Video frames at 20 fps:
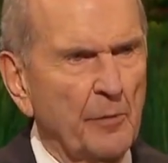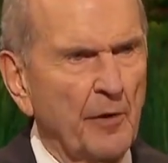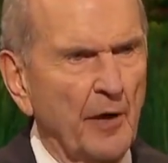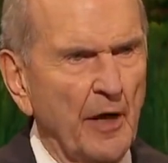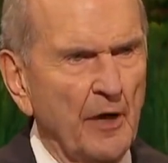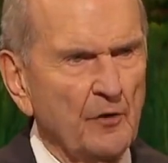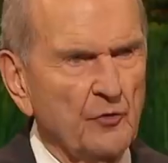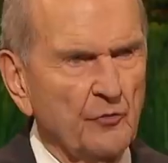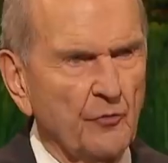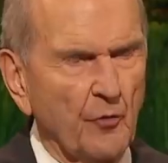
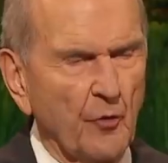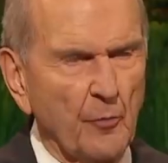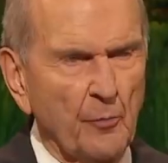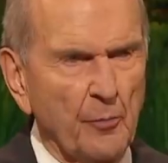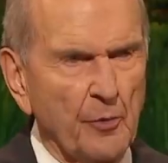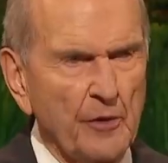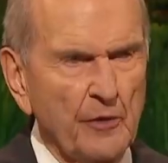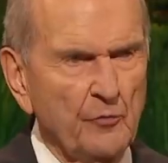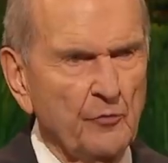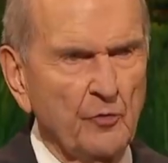price for
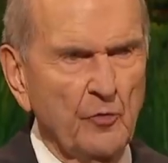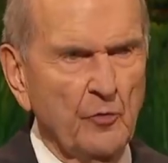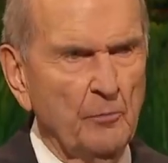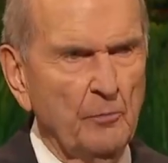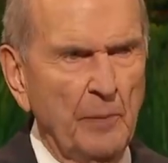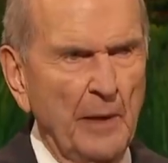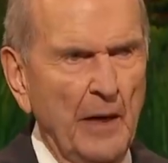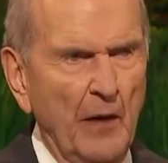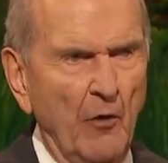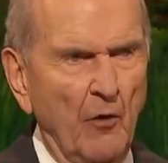
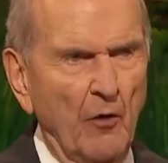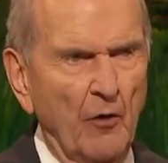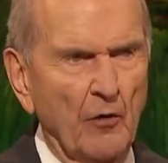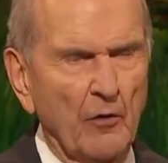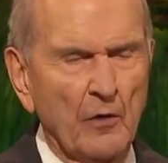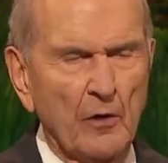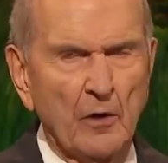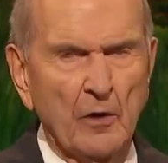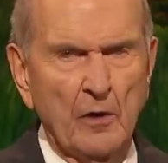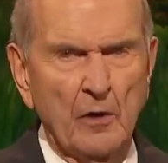priesthood
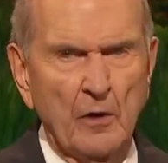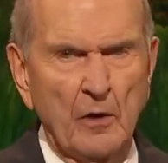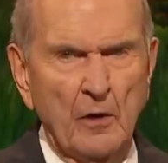power